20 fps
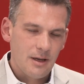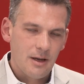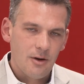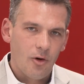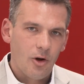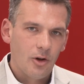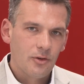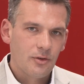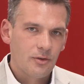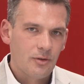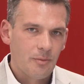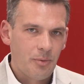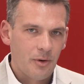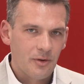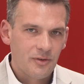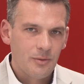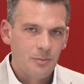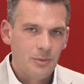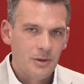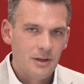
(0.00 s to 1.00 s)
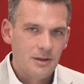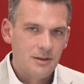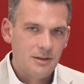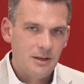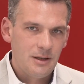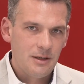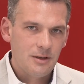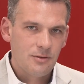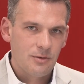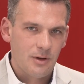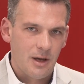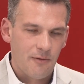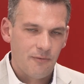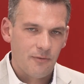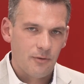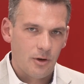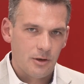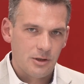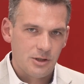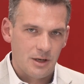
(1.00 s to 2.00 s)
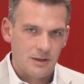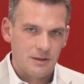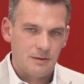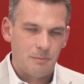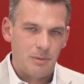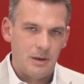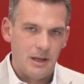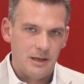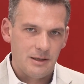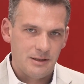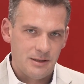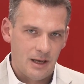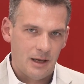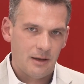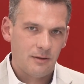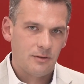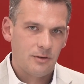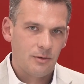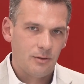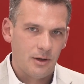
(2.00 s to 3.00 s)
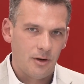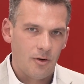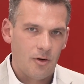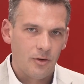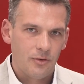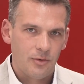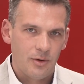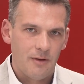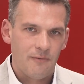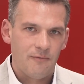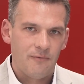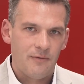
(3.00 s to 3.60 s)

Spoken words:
and also the possibility to have not just plain text, you can also have